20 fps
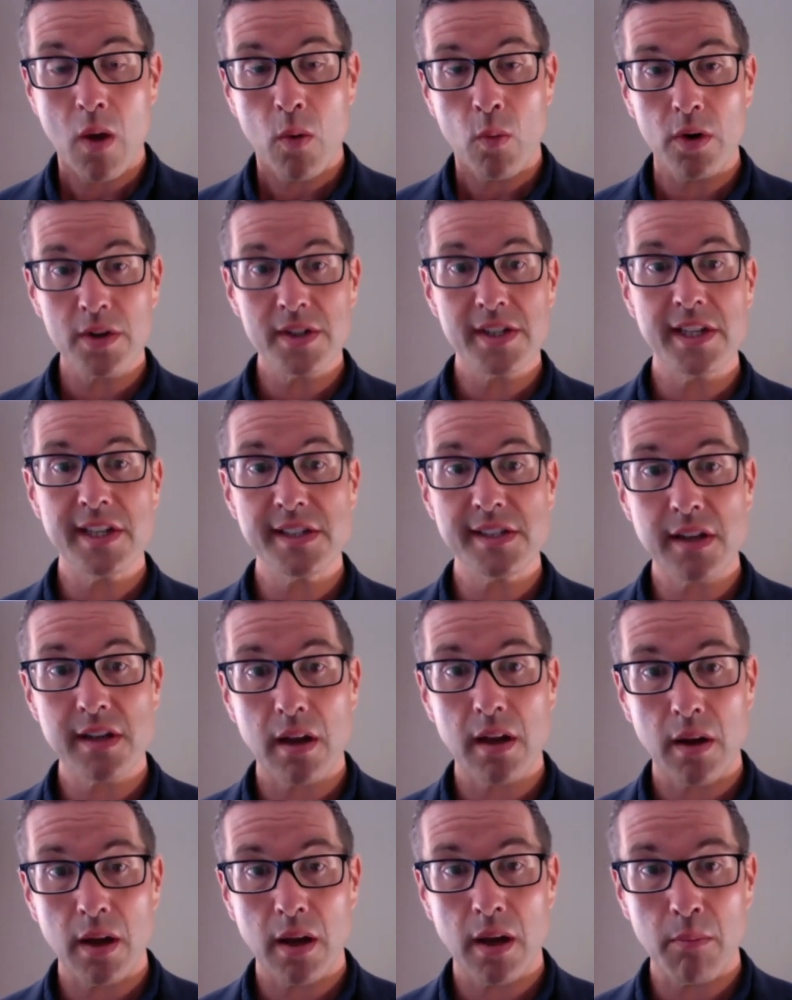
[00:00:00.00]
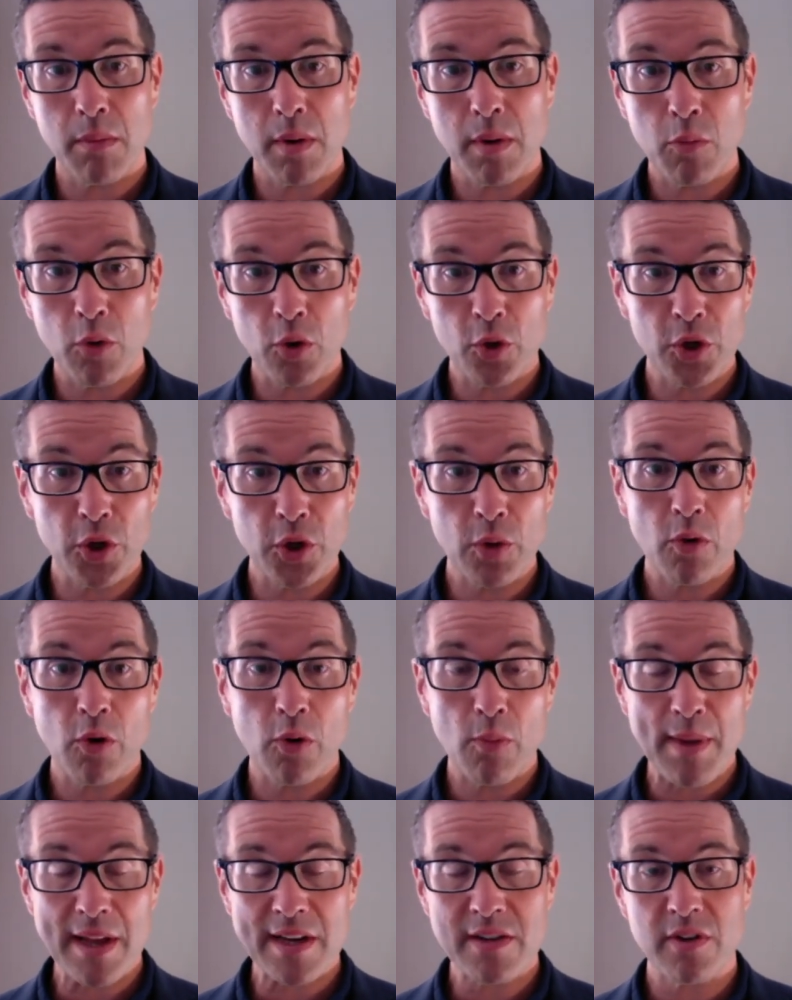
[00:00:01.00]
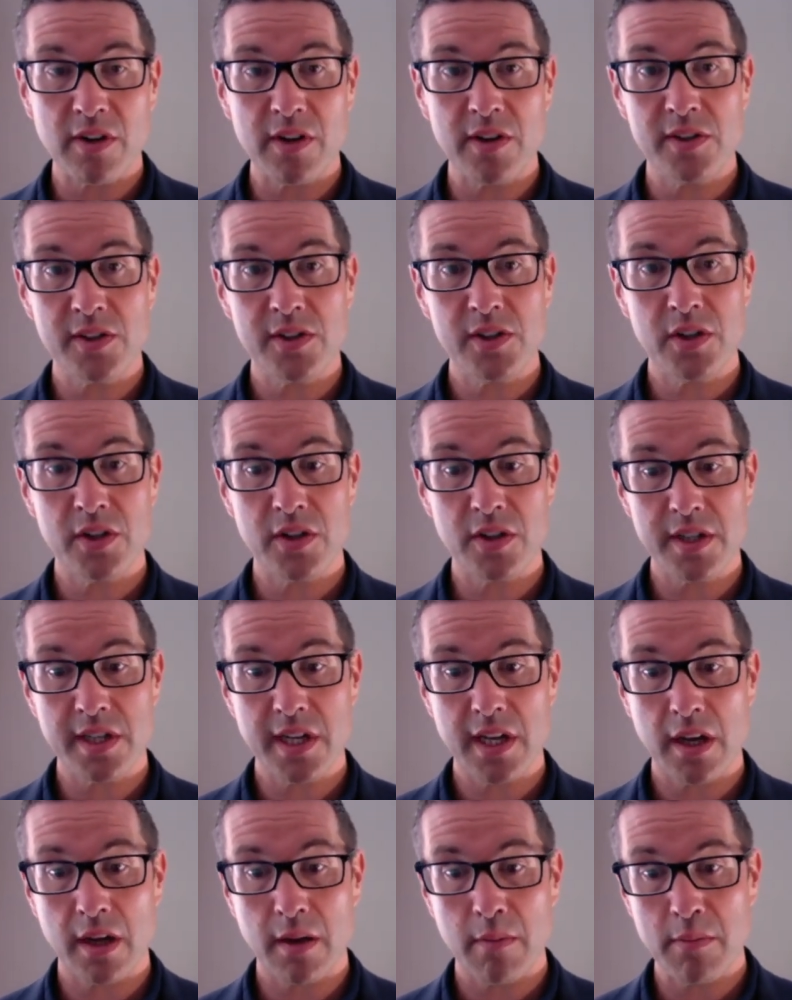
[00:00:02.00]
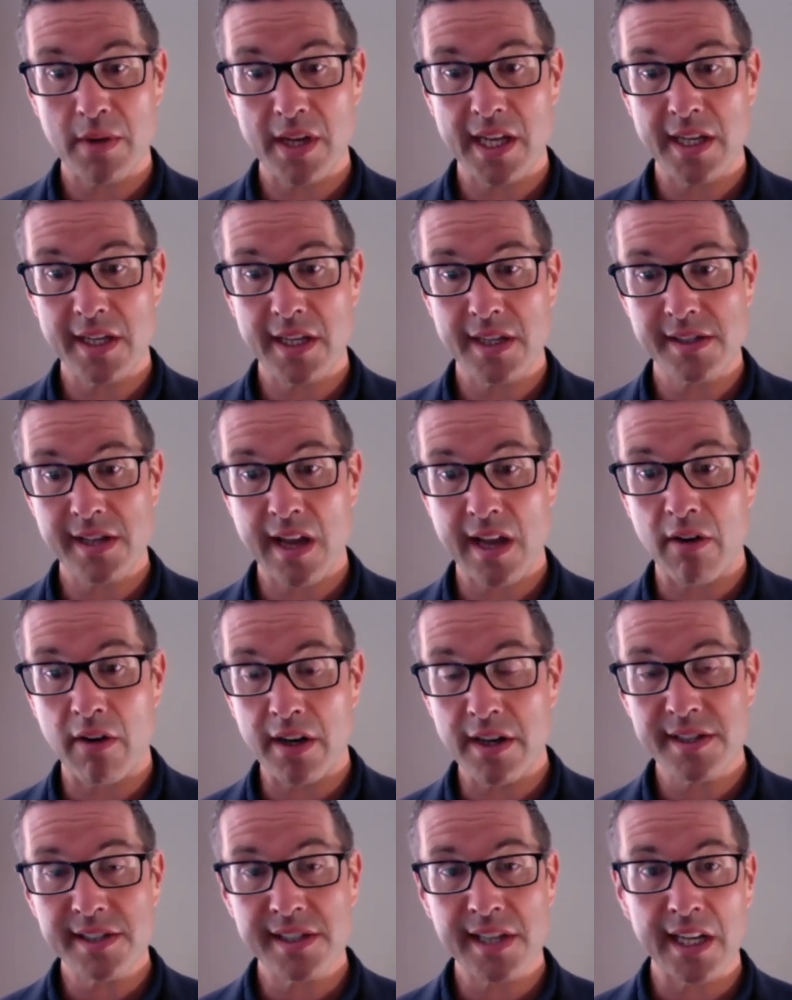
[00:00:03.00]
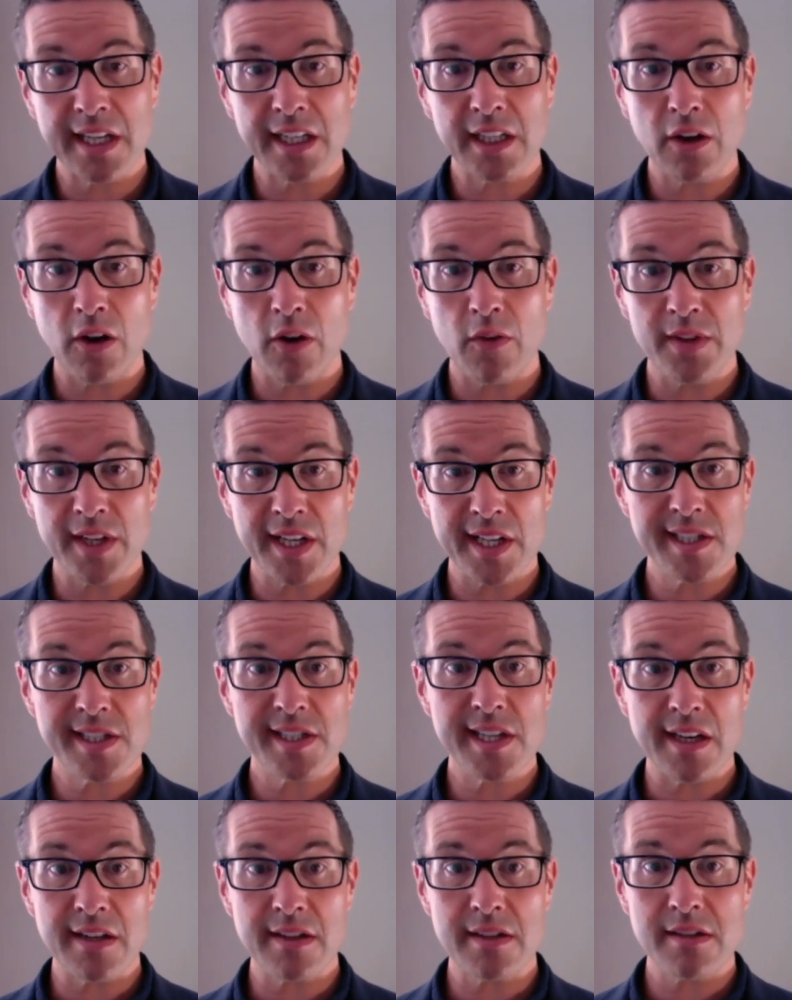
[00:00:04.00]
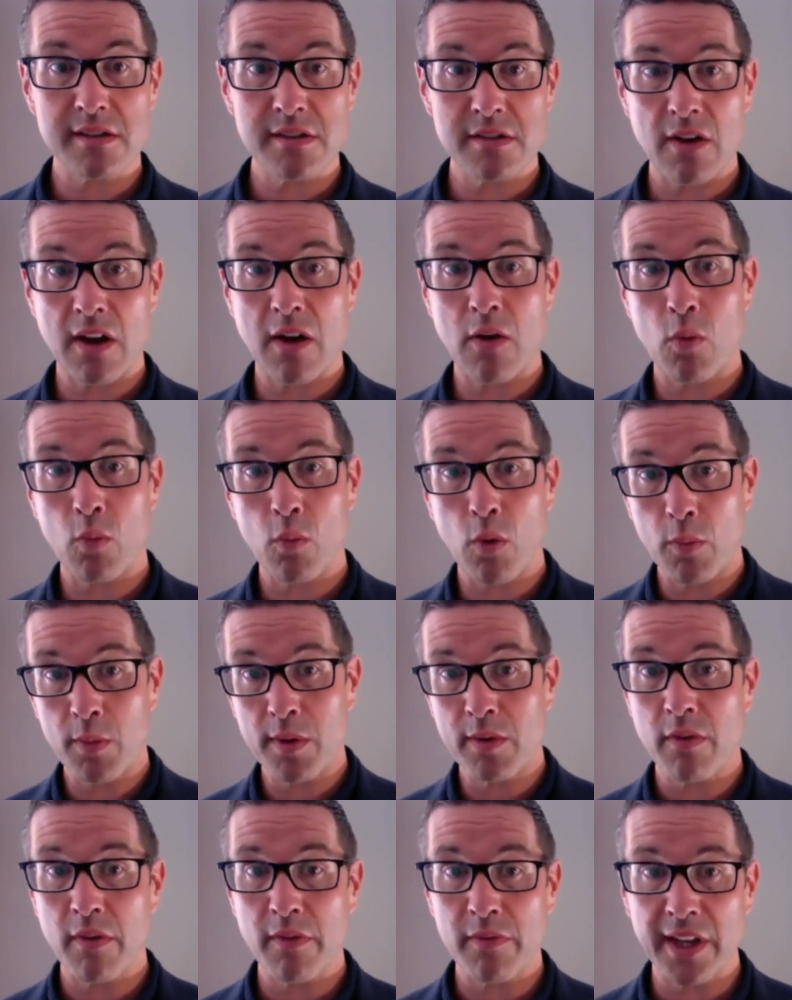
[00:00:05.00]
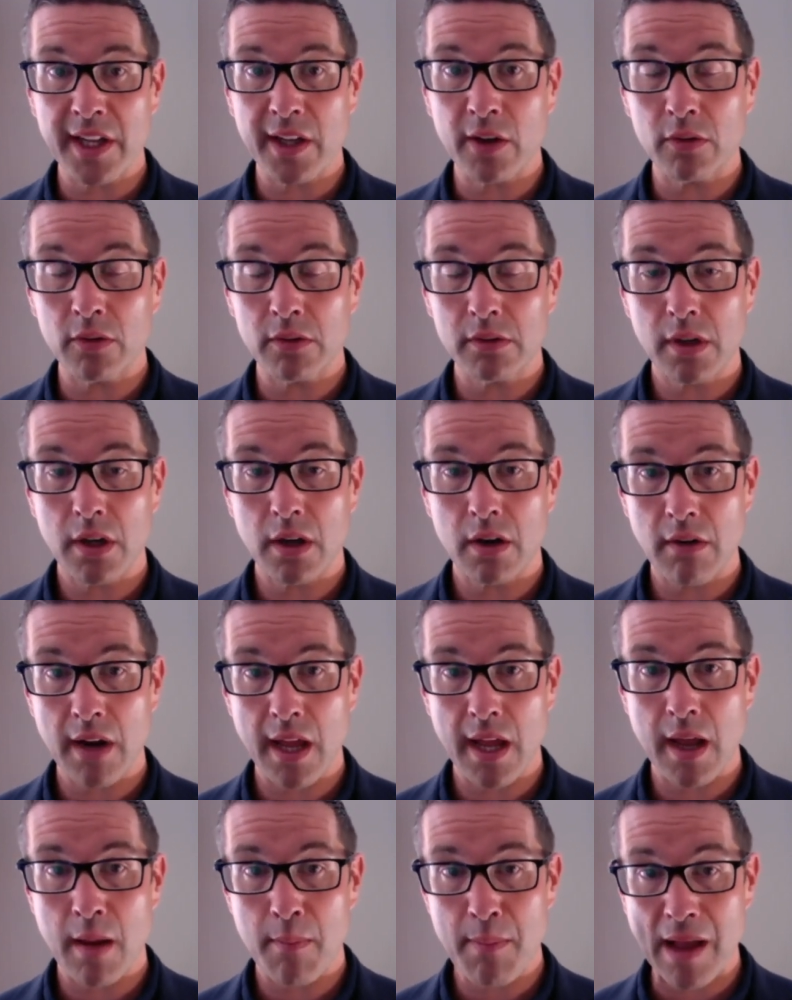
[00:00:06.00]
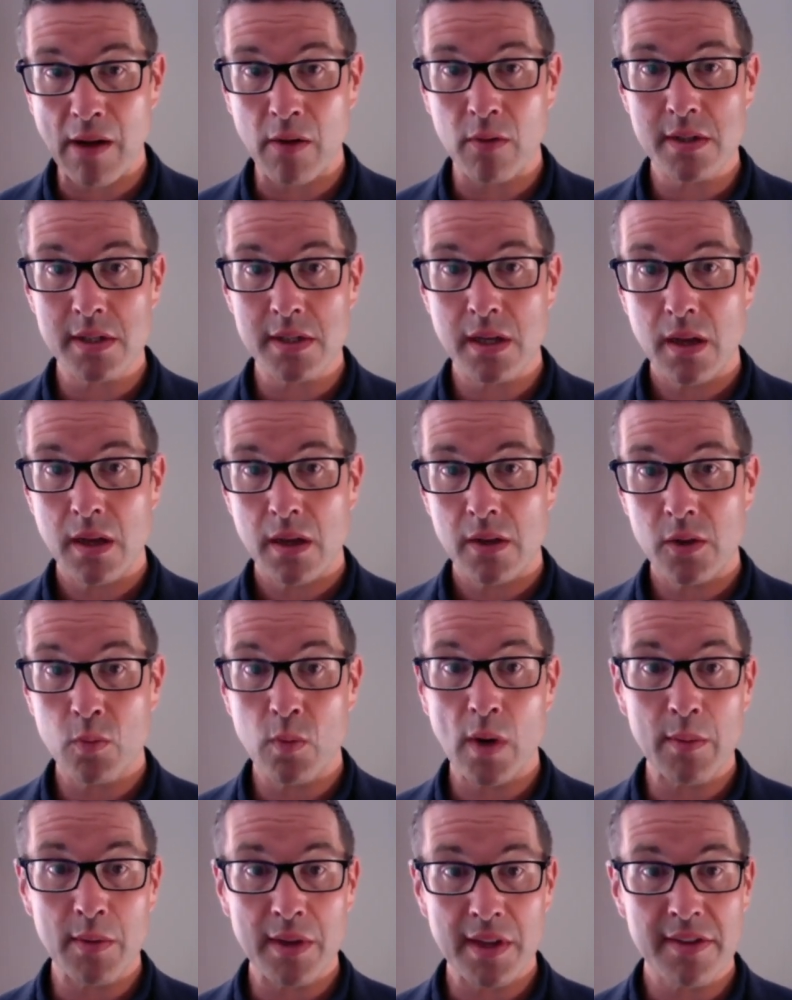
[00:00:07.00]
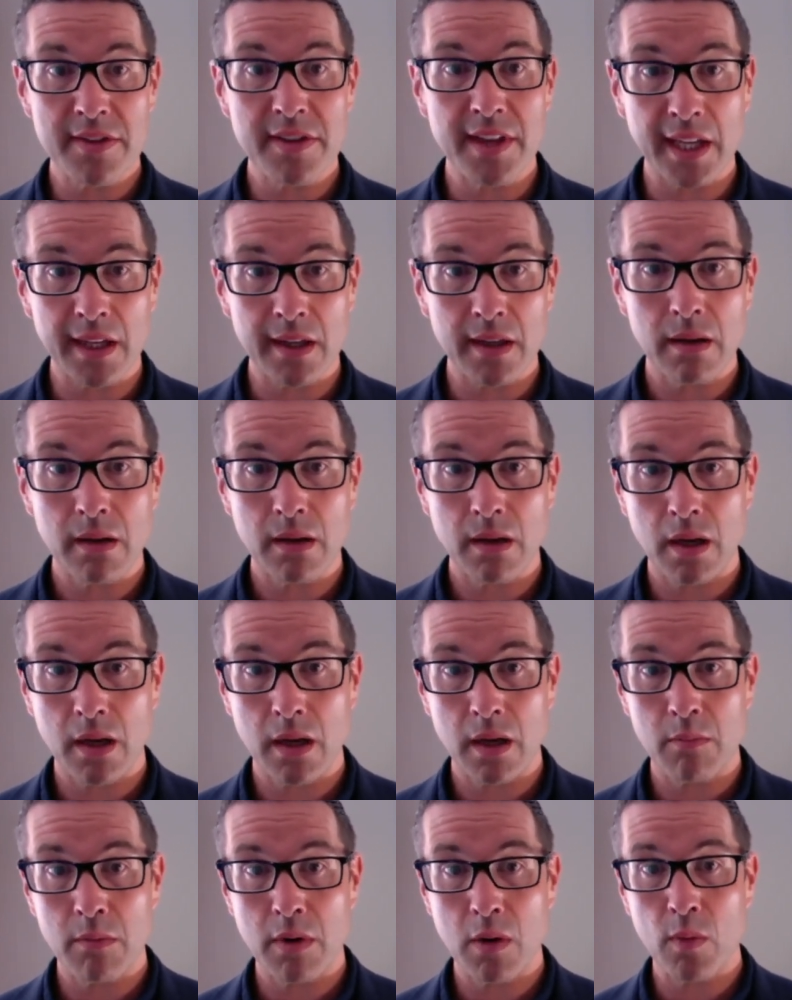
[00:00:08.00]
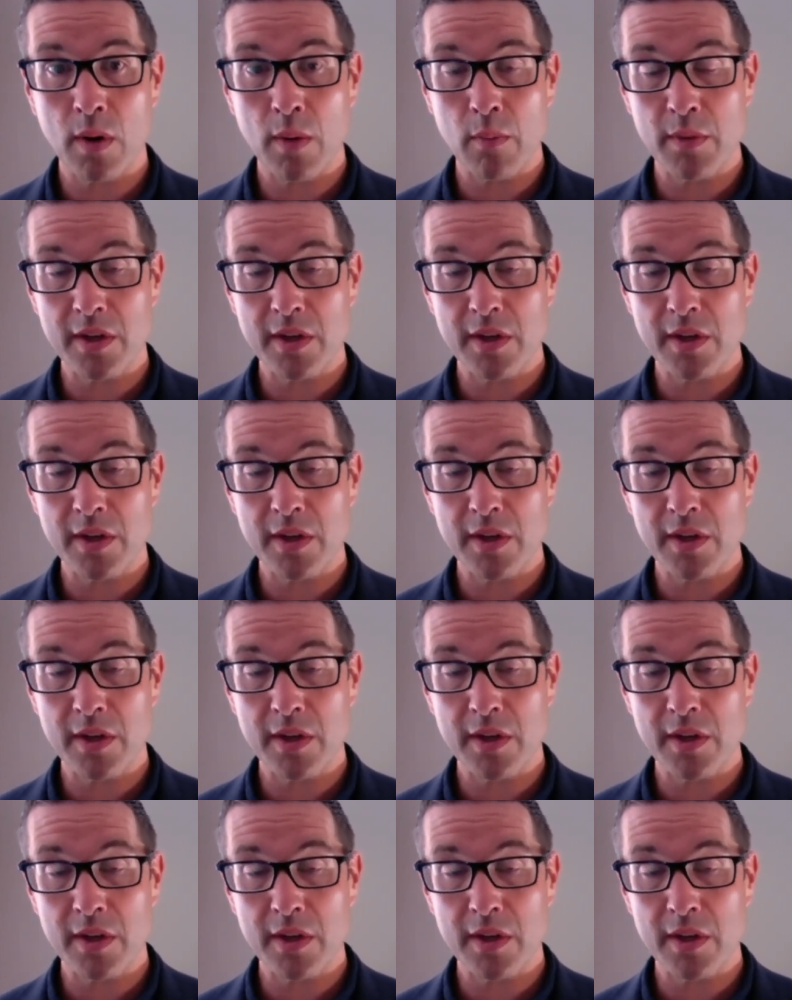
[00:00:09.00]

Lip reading: What is more new or better understood is our understanding of the extent to what we reveal about the way we think when we